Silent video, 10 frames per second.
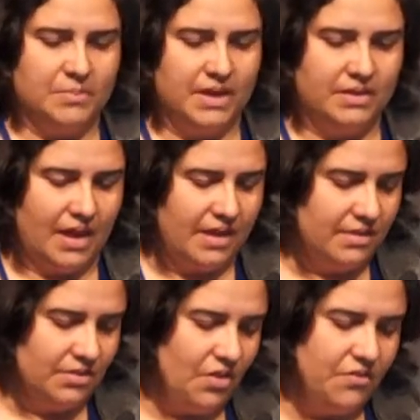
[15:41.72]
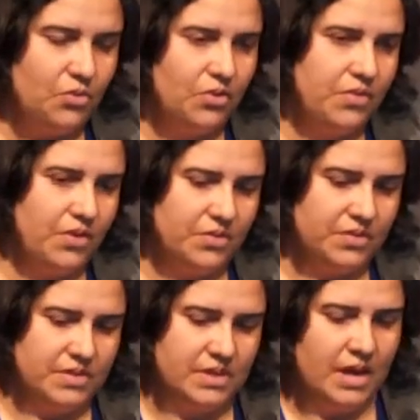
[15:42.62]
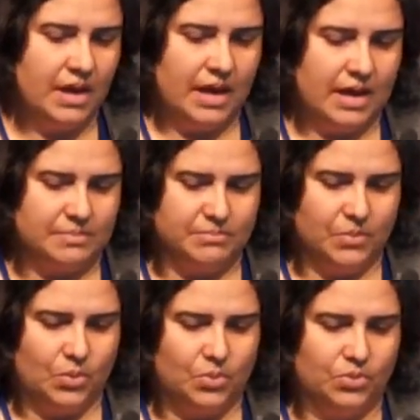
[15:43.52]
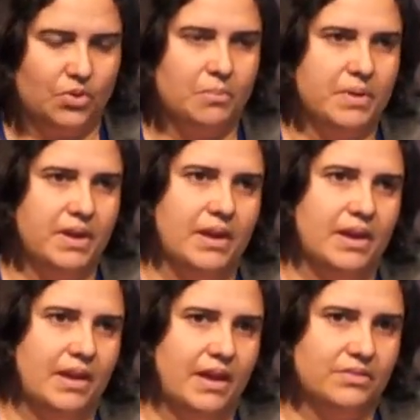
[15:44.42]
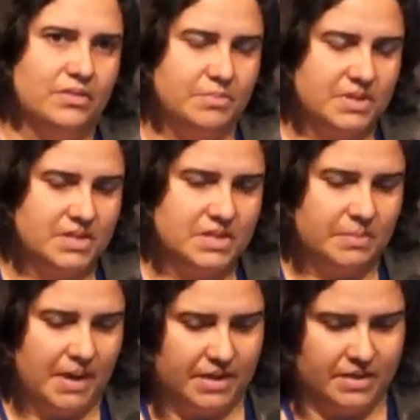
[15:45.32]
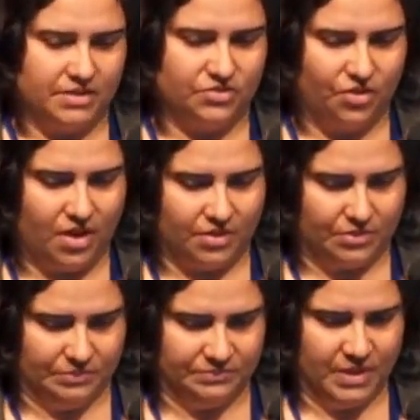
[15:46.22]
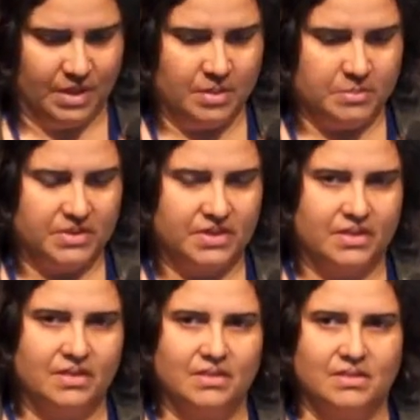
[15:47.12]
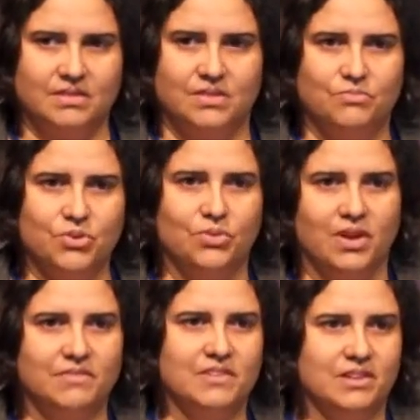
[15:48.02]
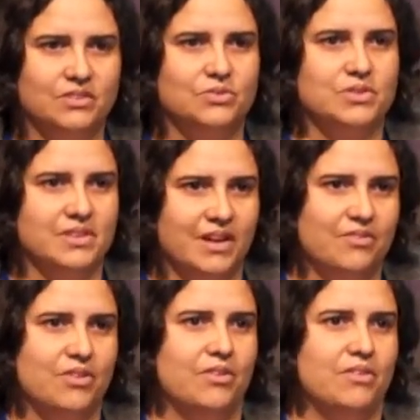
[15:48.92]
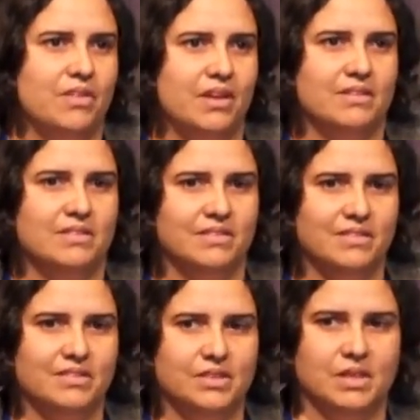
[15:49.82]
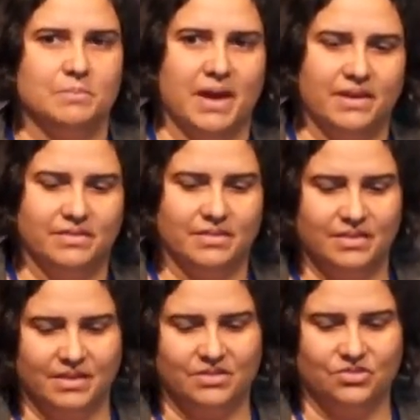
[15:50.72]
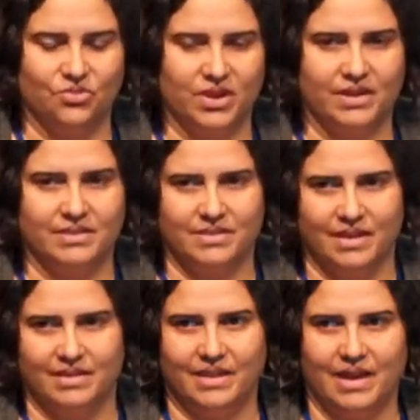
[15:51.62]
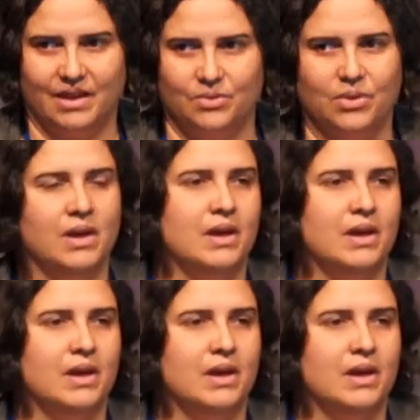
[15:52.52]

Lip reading: be taken off all of those or not be allowed to participate in a trial. Because I think this is the real life clinical scenario that clinicians and patients need to try and understand how